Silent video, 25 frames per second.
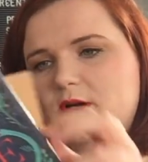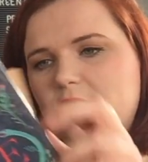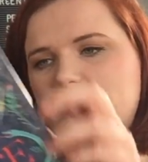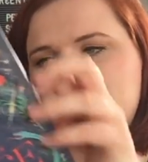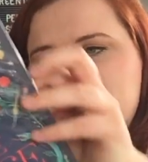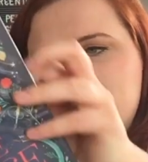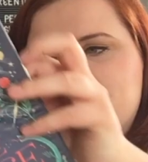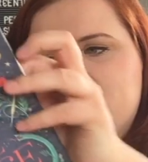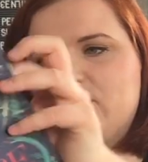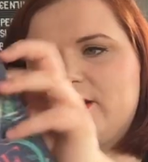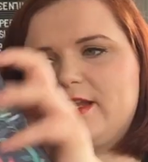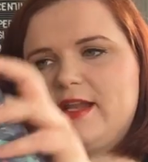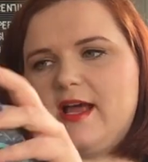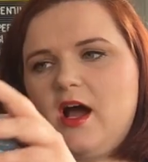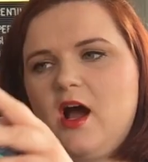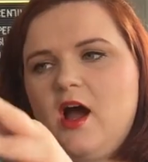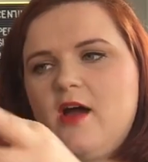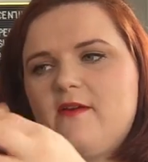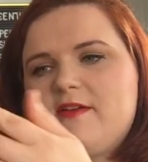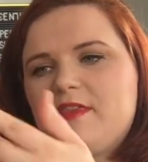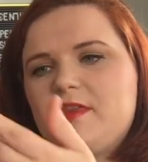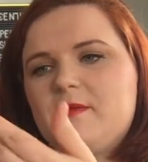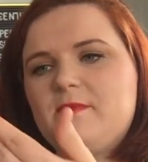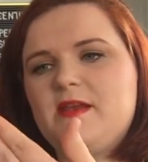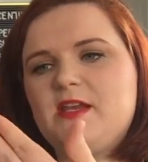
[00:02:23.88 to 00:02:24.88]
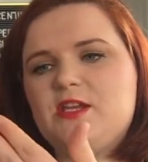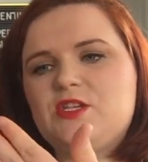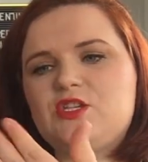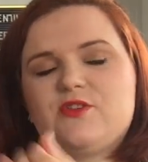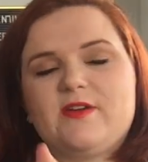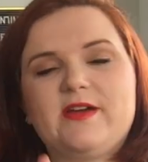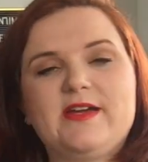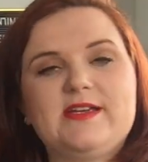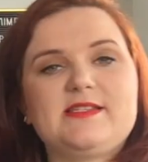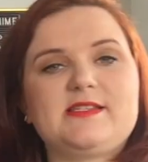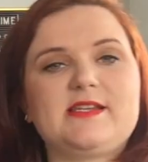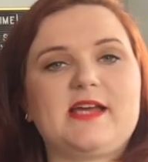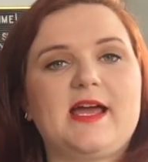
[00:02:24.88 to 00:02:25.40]
he's falling out. I read The
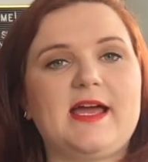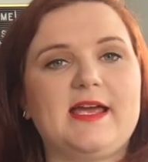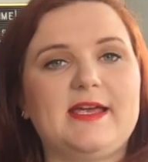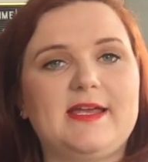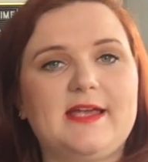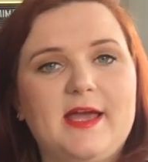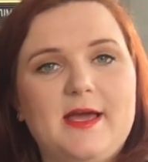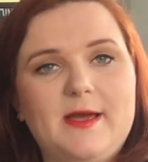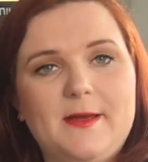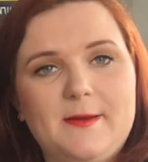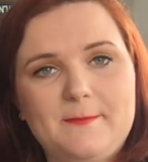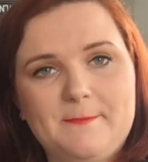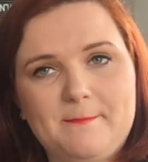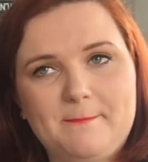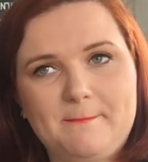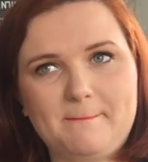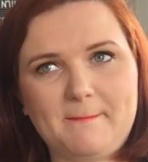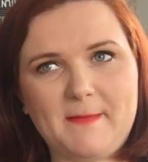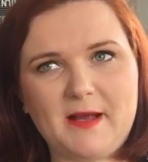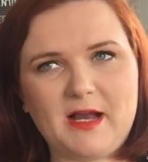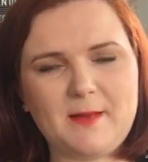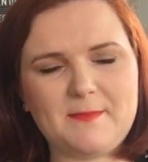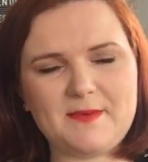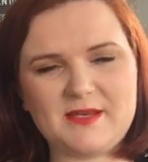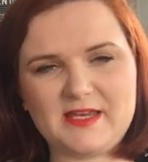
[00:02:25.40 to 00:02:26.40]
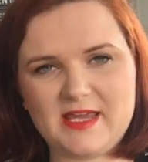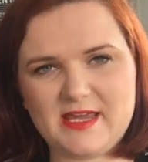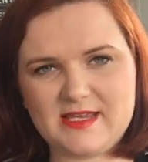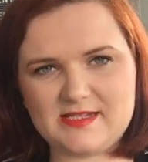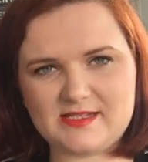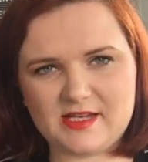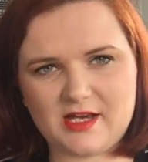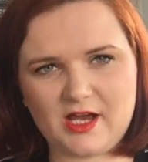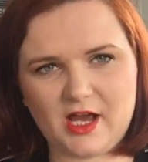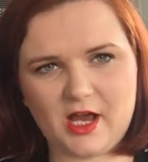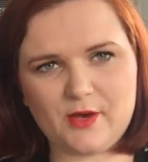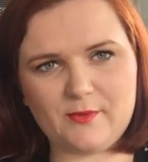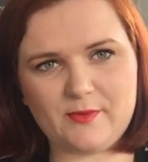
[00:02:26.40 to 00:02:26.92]
Miniaturist a, um, a couple of years
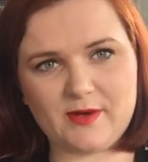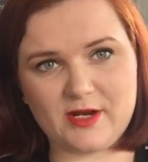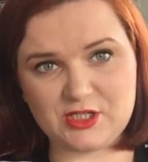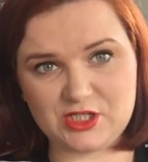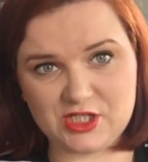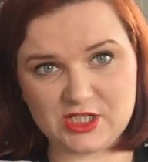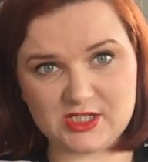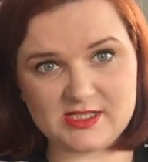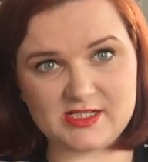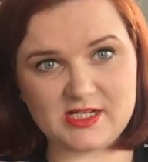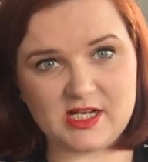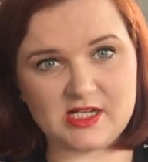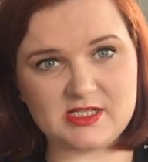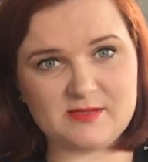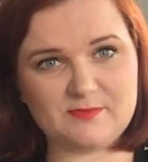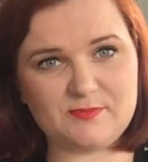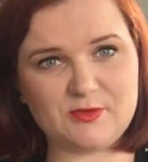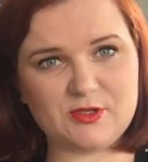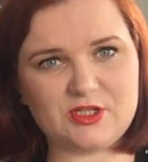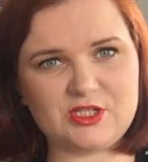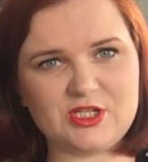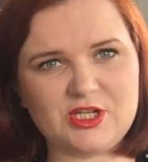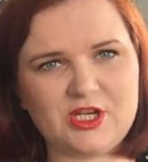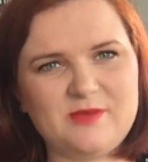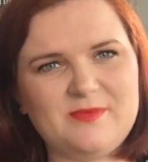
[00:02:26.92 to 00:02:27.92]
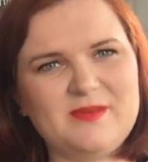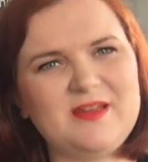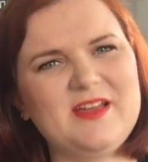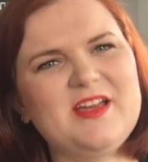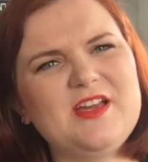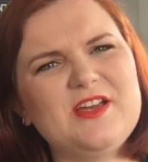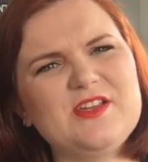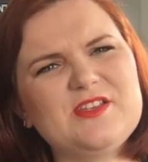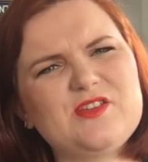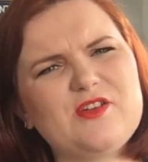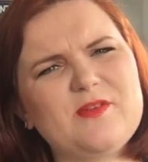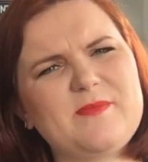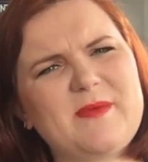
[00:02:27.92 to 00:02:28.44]
ago when I just started BookTube.
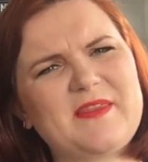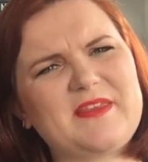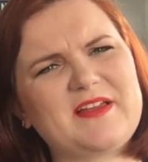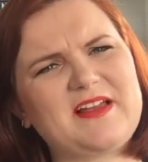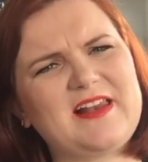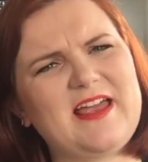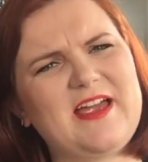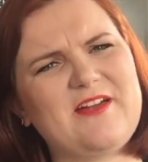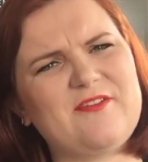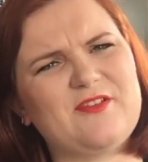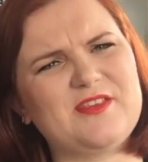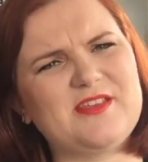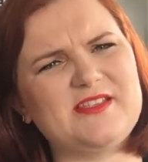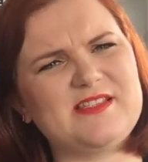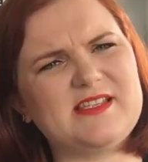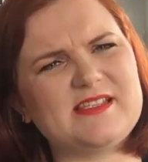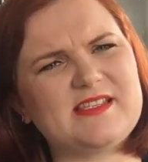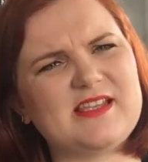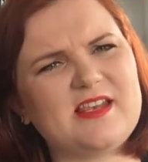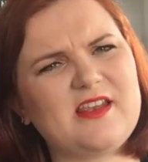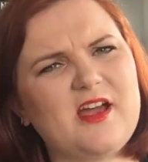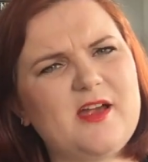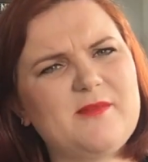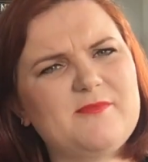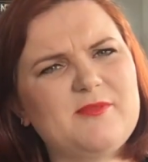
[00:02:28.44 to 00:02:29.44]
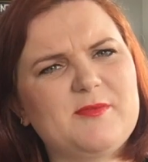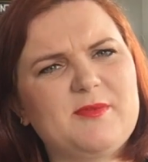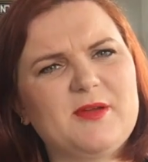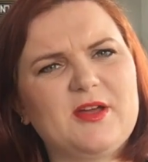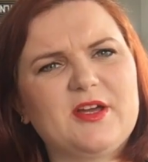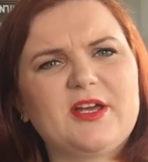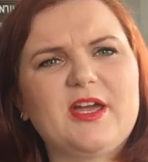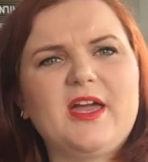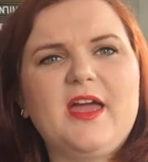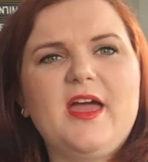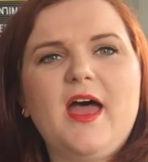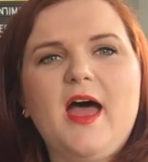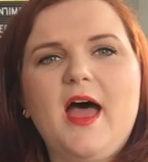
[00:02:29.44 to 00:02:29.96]
Sorry about the glare on this, it's a library
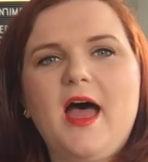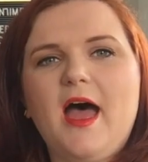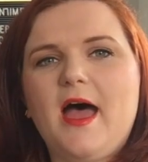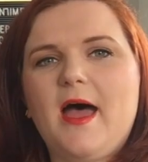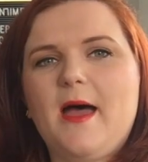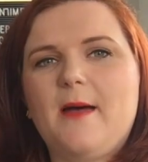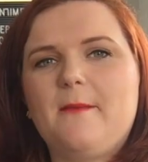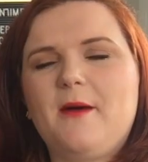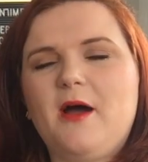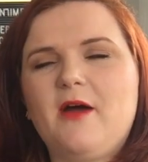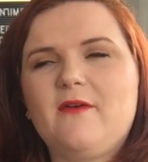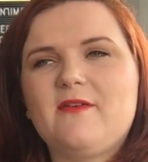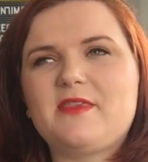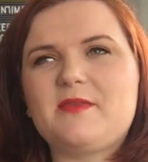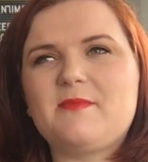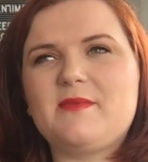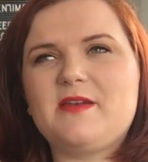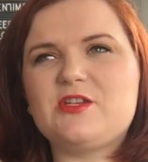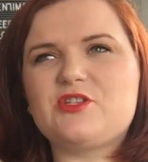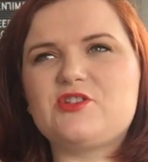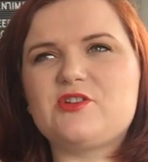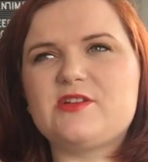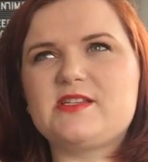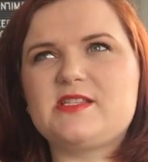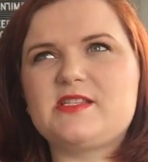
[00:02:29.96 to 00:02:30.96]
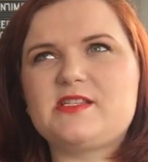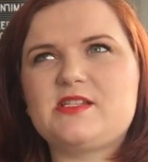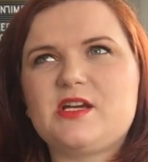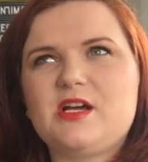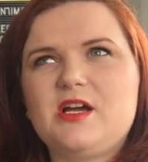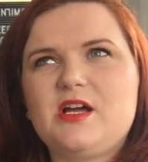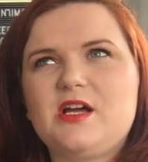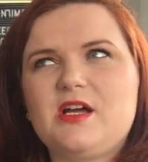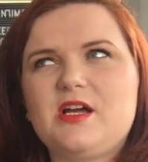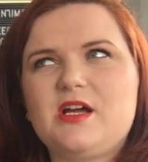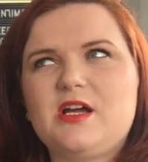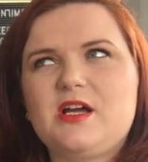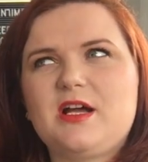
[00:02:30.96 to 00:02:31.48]
book. Um, I read The Miniaturist
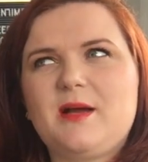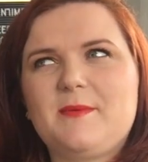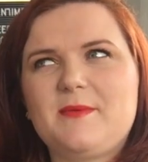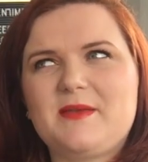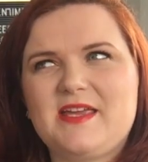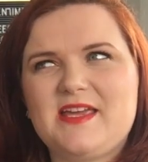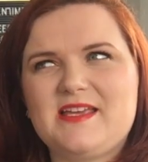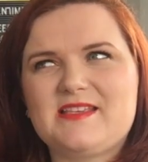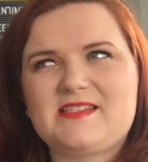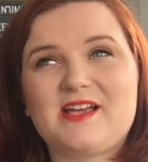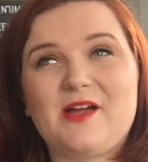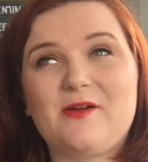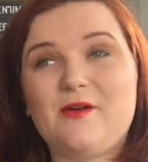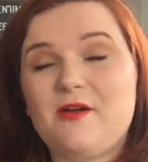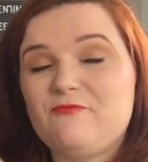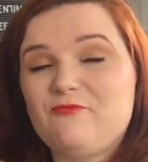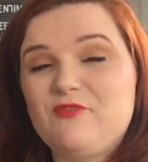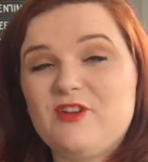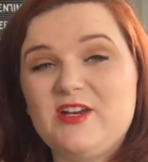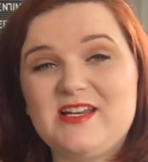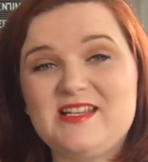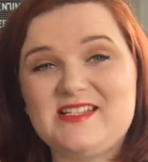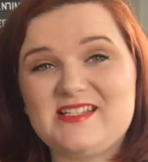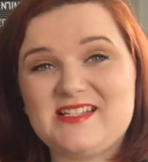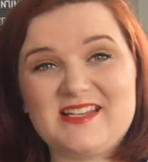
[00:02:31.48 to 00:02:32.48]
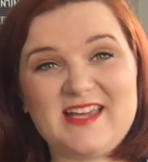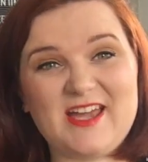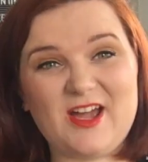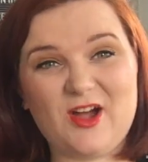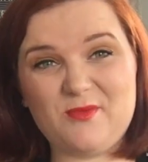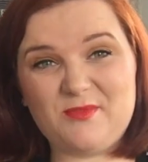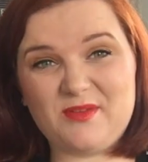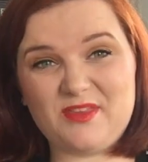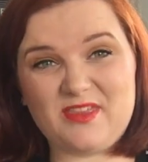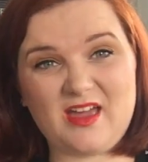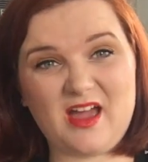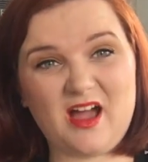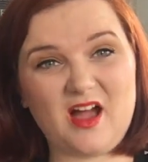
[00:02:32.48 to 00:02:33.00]
a couple of years ago and really didn't get on
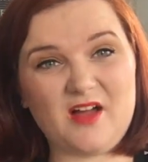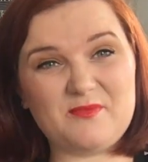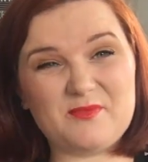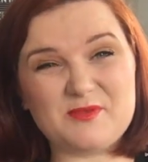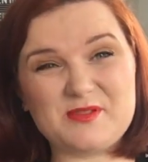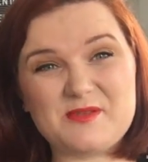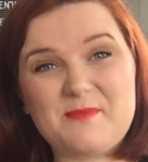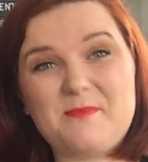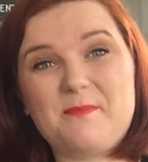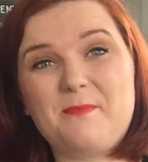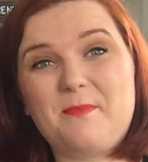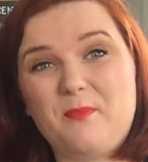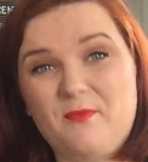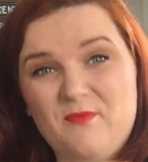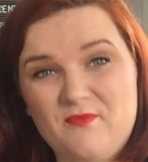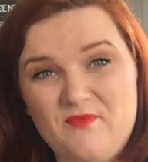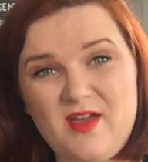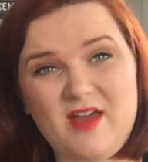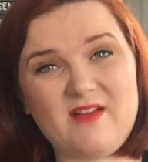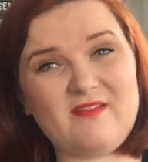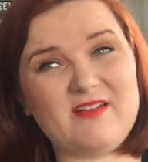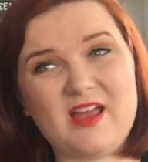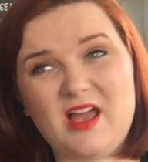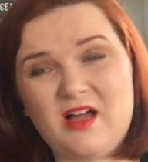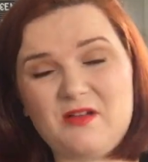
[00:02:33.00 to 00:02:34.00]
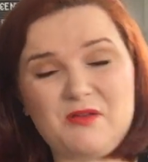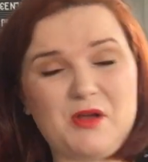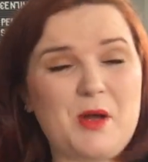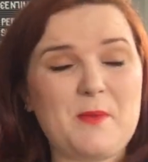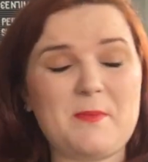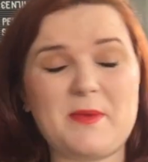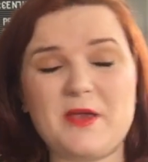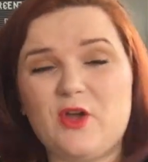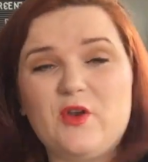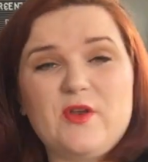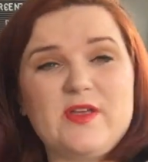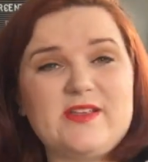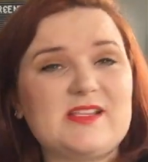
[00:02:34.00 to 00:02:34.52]
with it. I was very, I'll
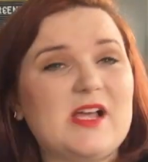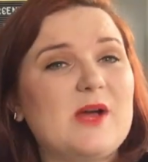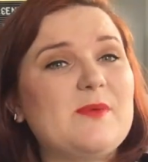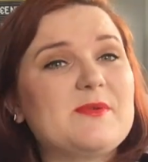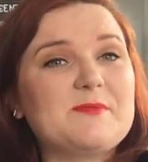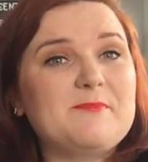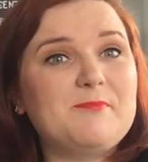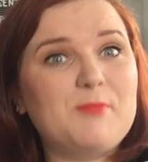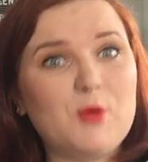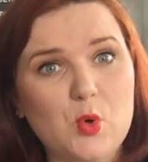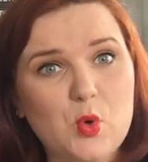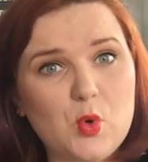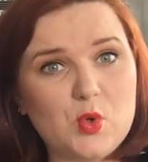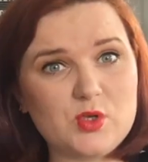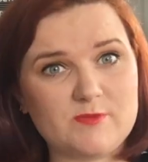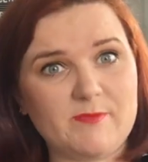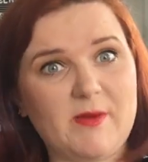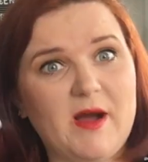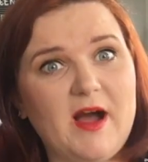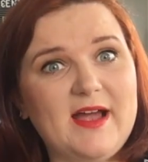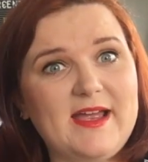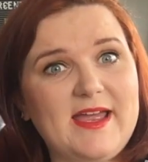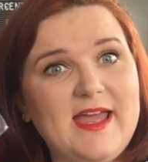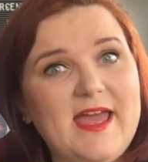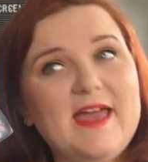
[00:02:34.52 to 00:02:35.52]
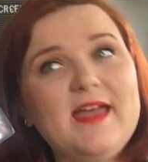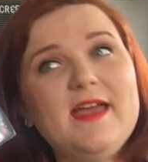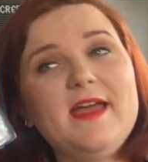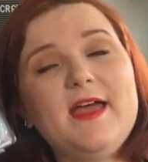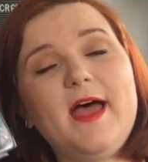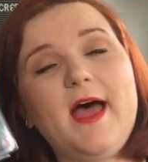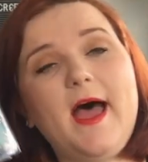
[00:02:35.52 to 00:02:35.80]
be honest, I was bored by it.